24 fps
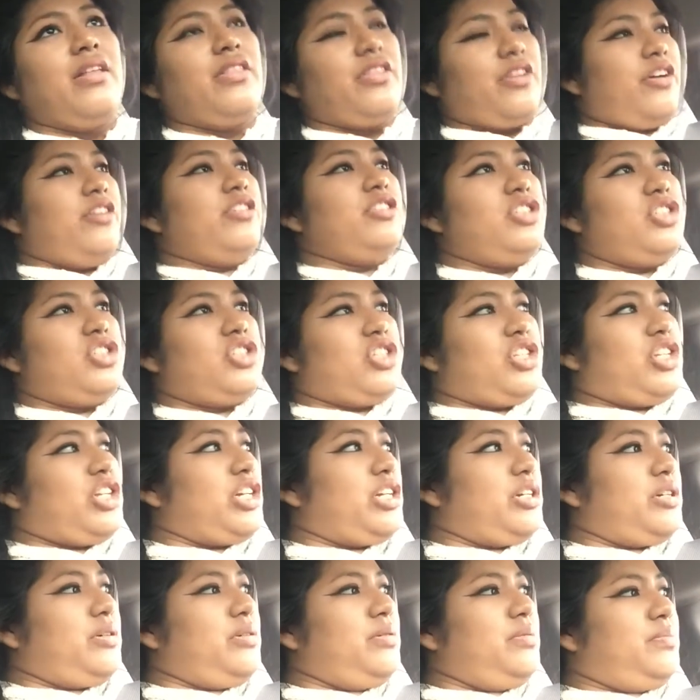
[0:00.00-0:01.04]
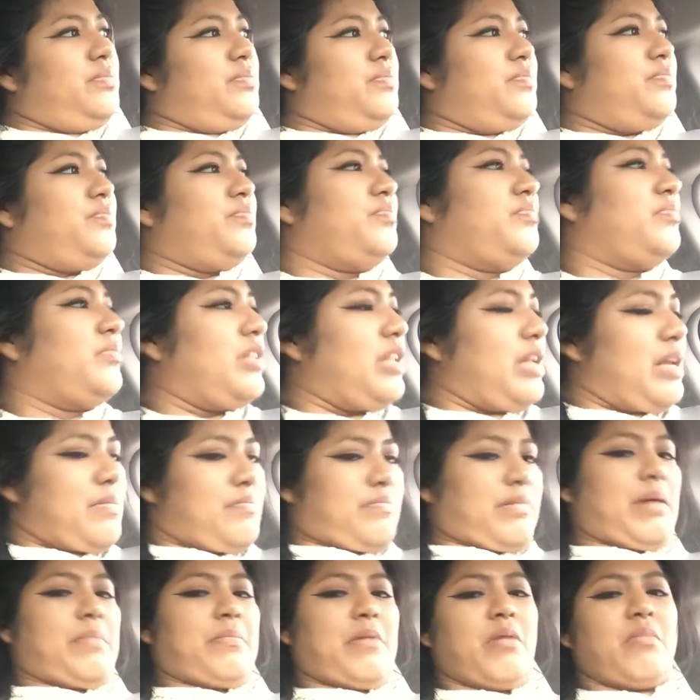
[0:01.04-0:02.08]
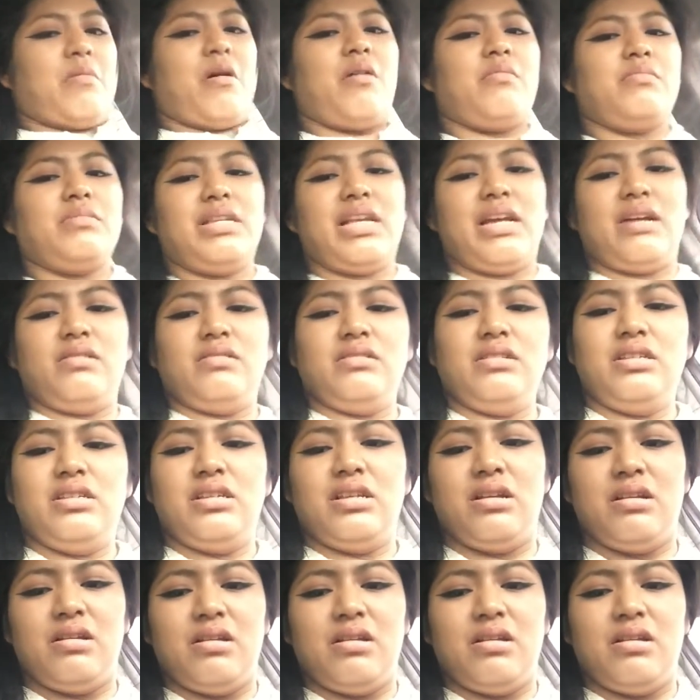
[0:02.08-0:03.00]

There's two by my mom's house,